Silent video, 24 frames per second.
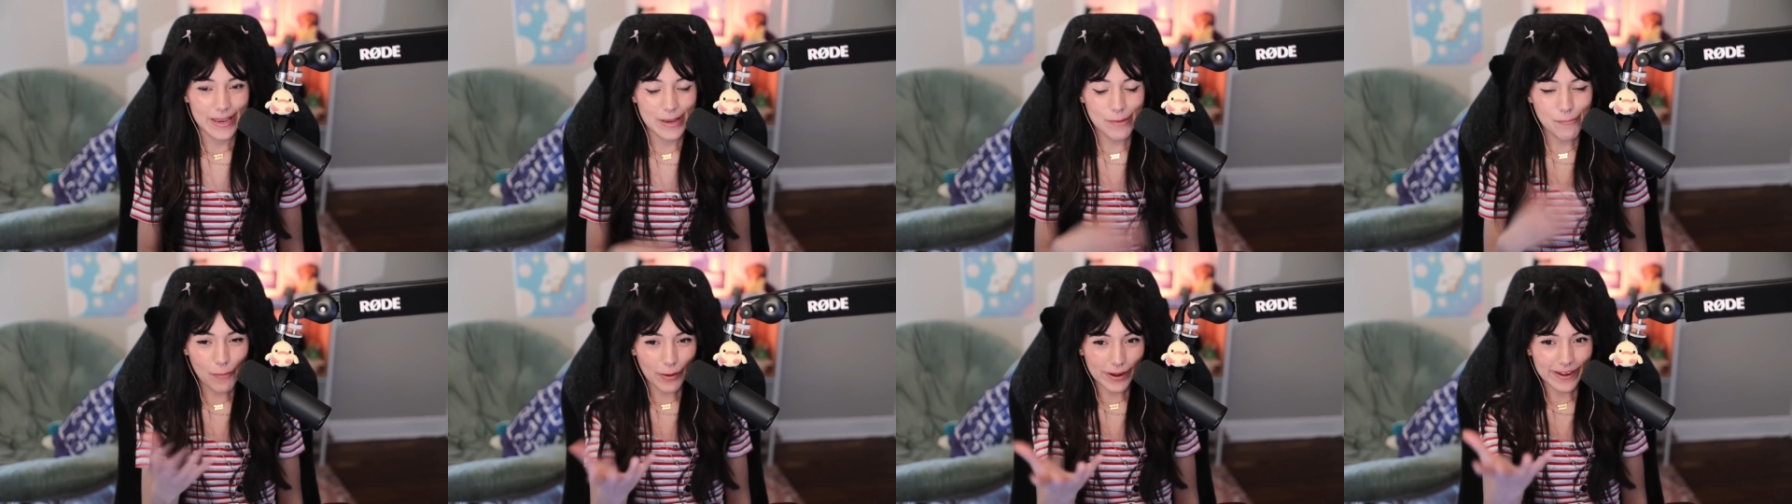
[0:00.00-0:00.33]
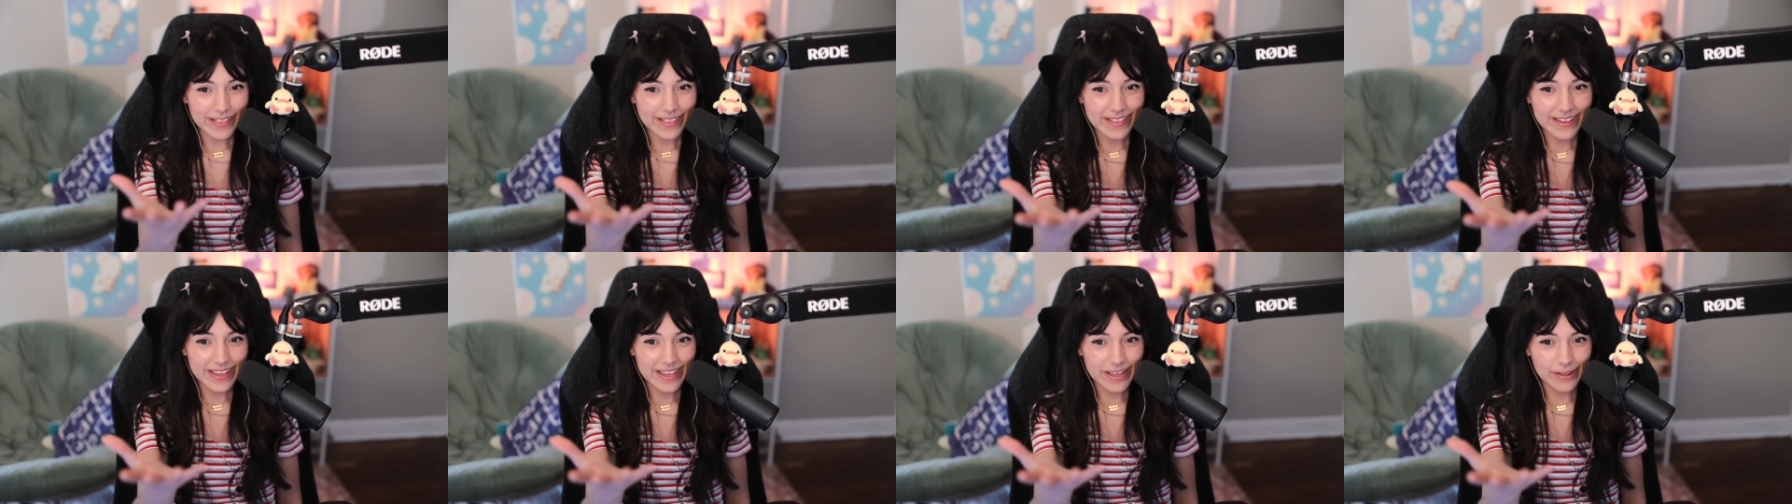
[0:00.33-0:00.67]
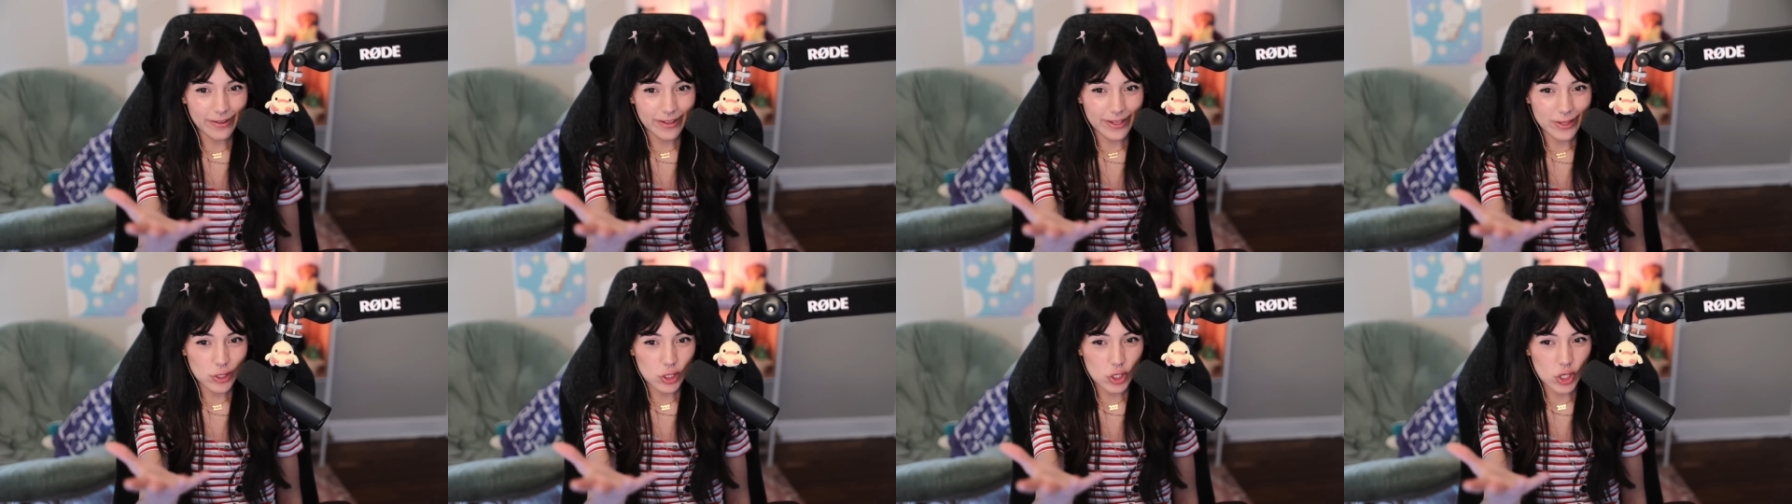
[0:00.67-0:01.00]
wanted to
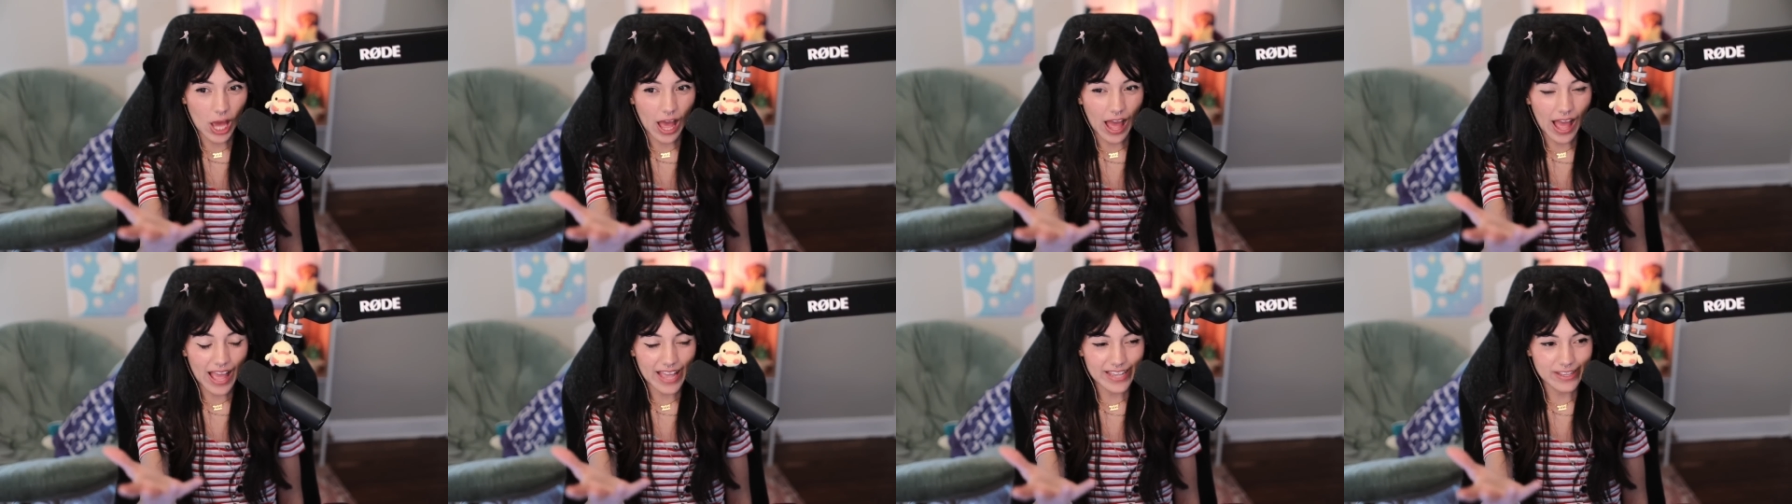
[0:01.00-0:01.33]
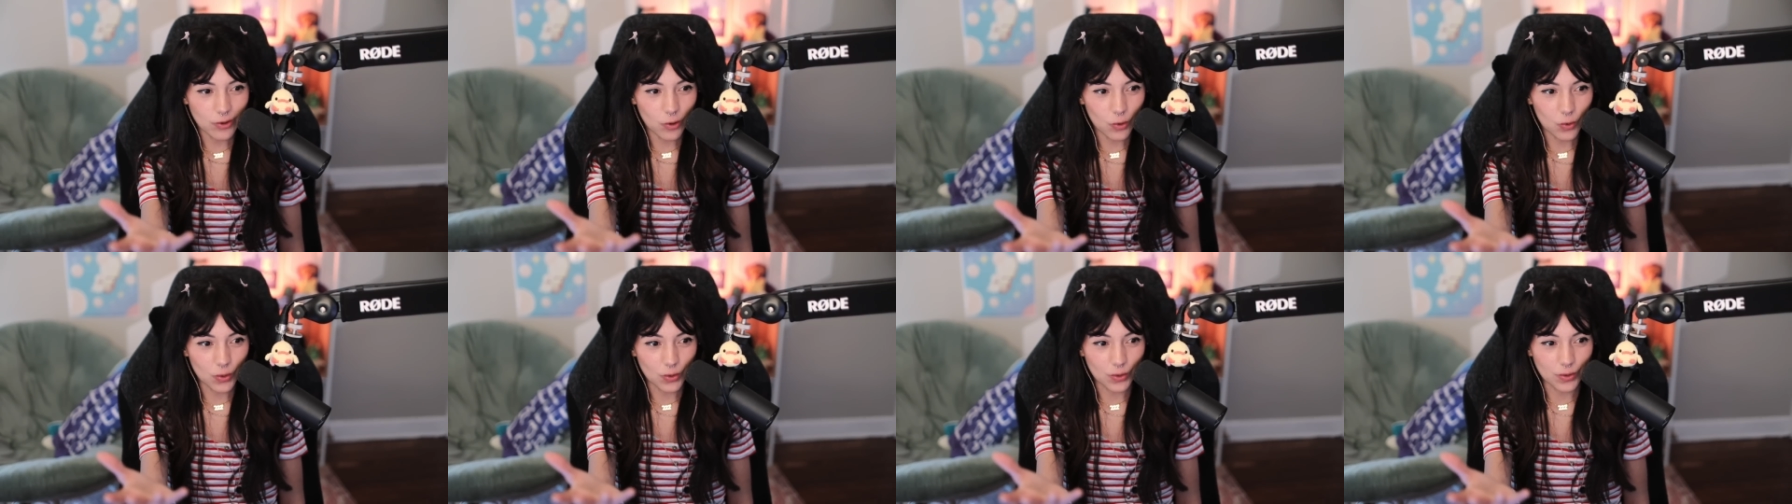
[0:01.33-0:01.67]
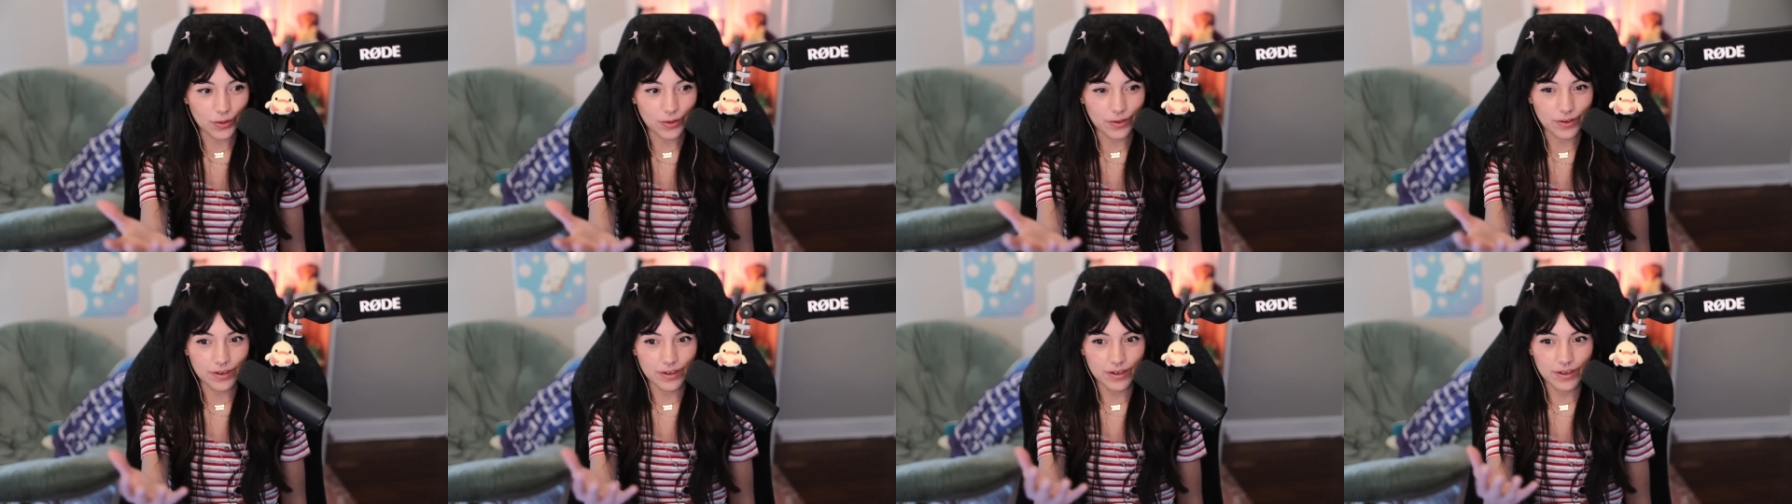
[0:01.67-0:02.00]
kill a
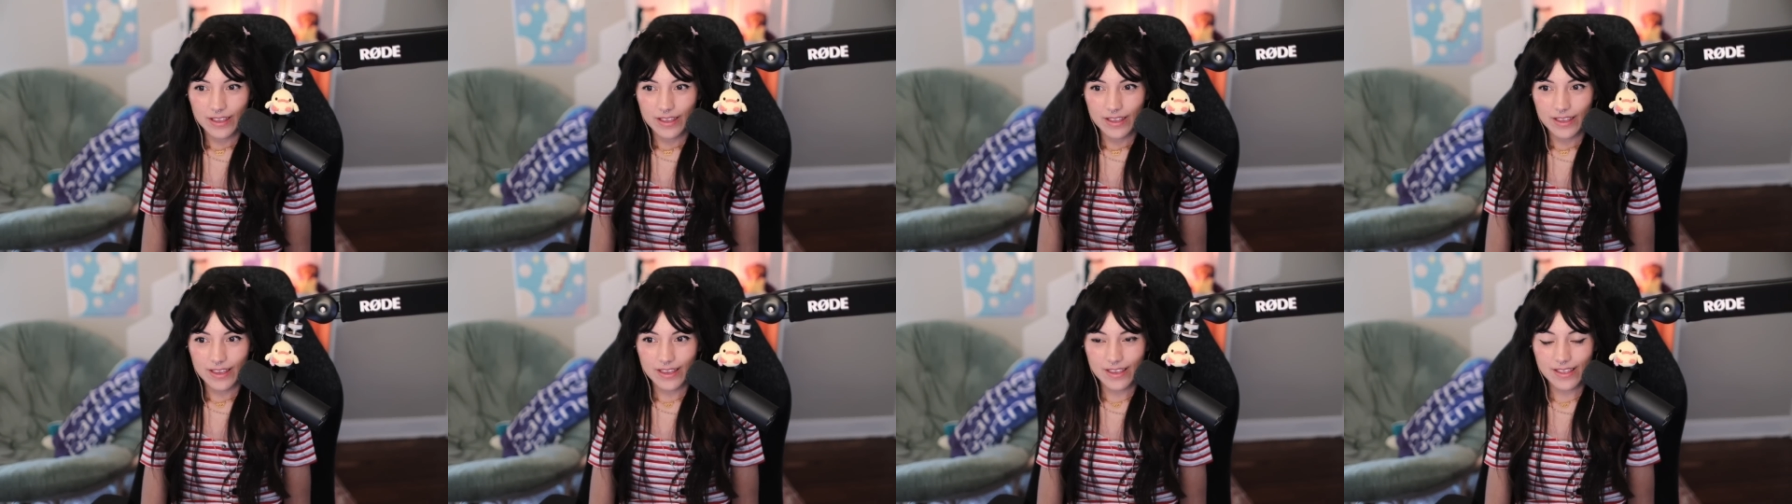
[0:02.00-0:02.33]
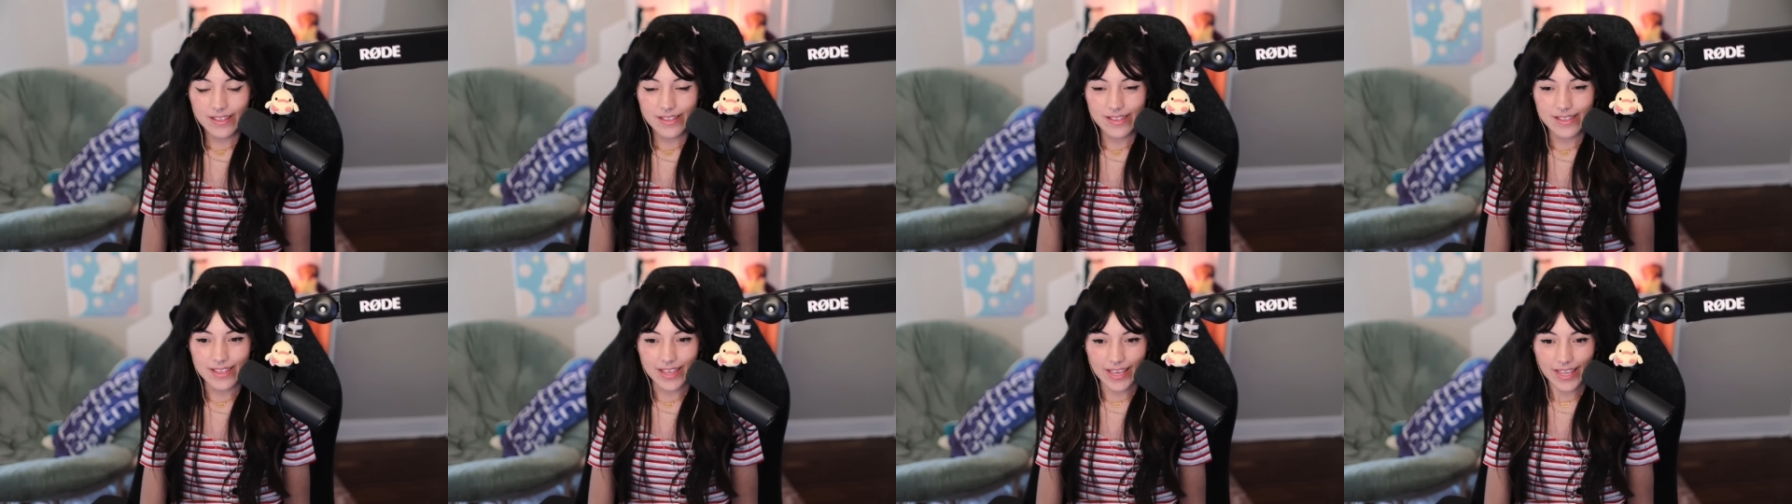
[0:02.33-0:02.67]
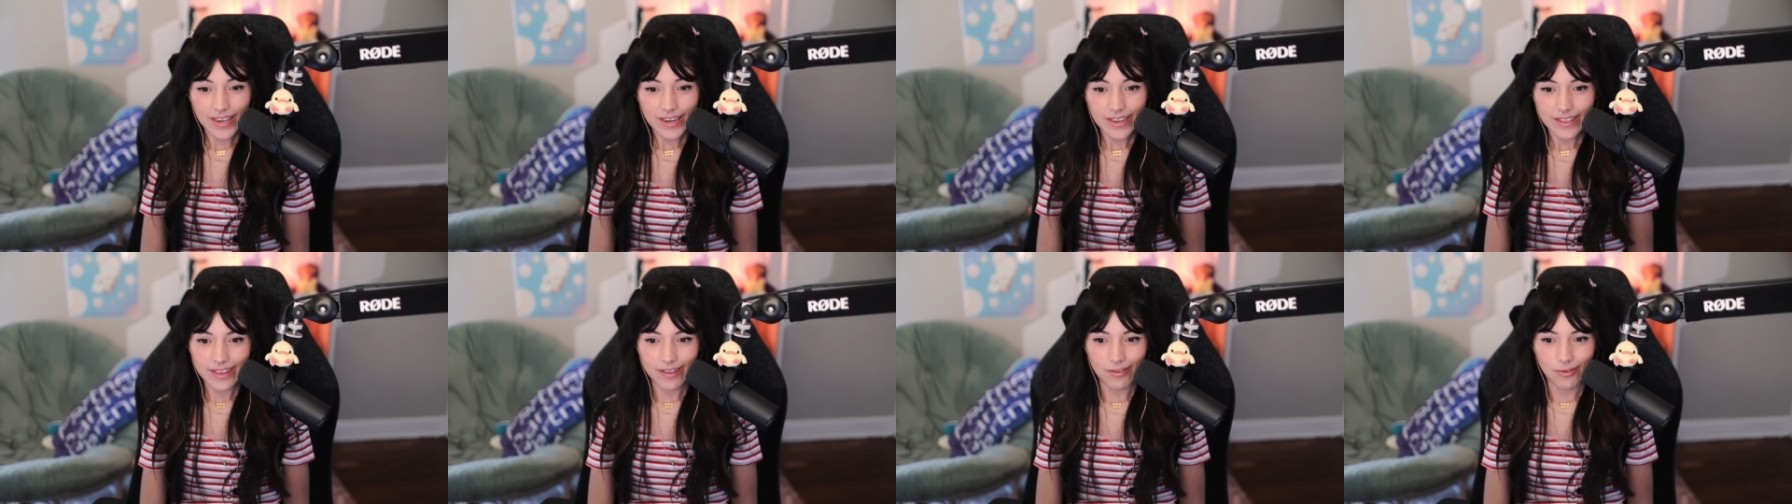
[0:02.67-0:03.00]
child. He
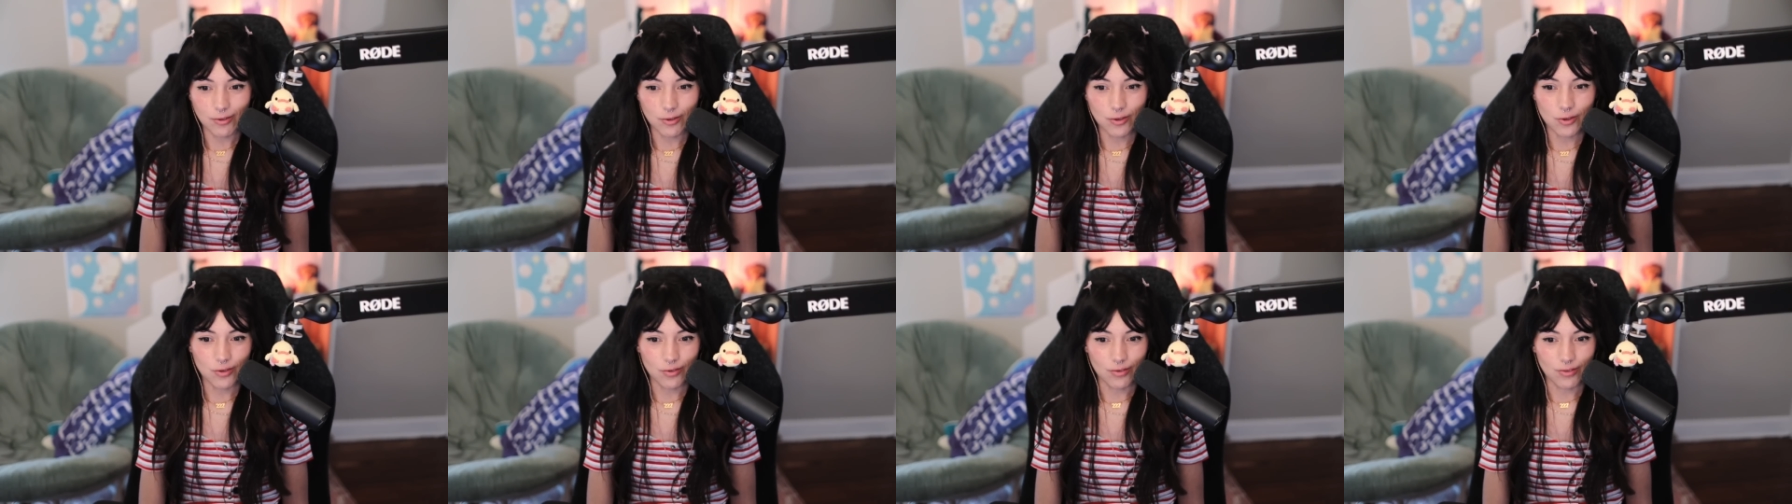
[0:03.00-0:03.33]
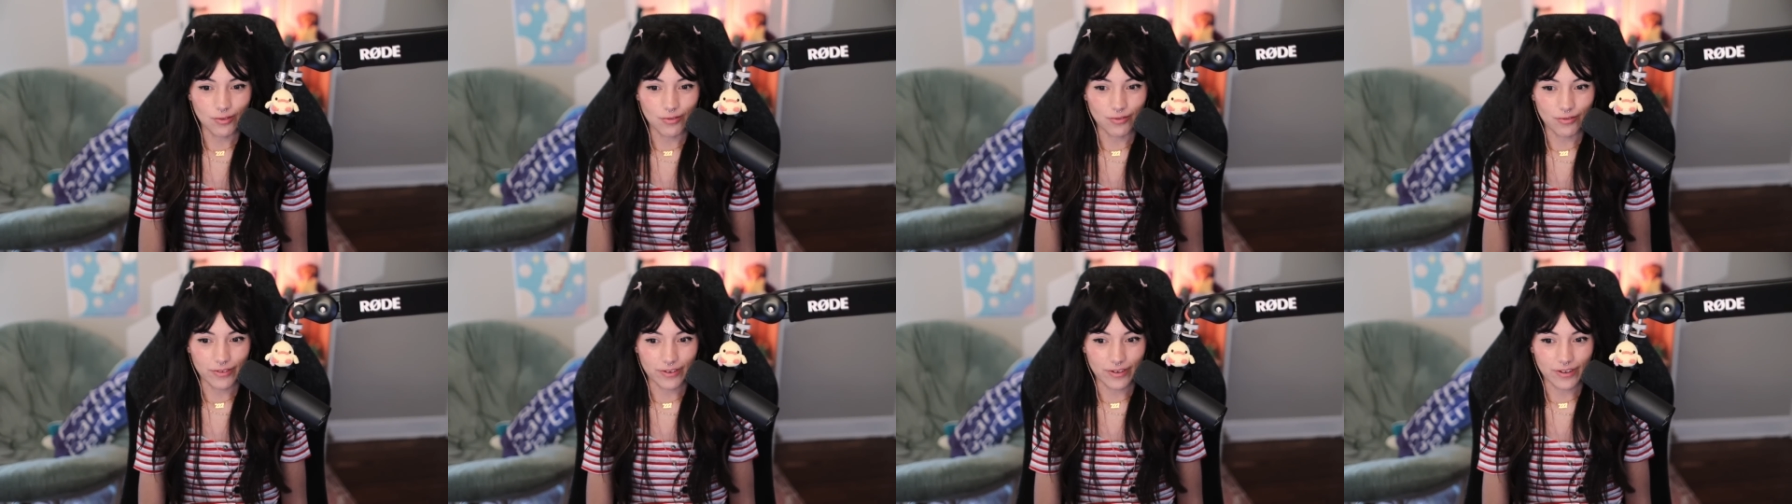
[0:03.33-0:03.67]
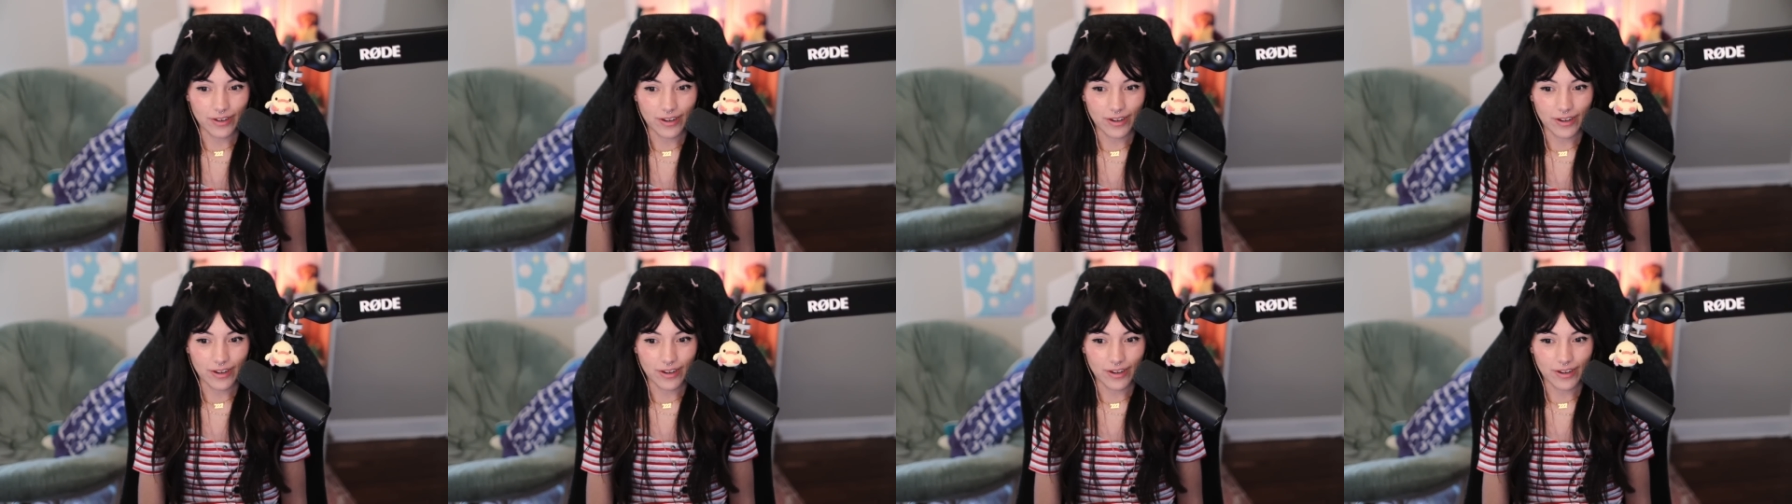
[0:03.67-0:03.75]
did kill children.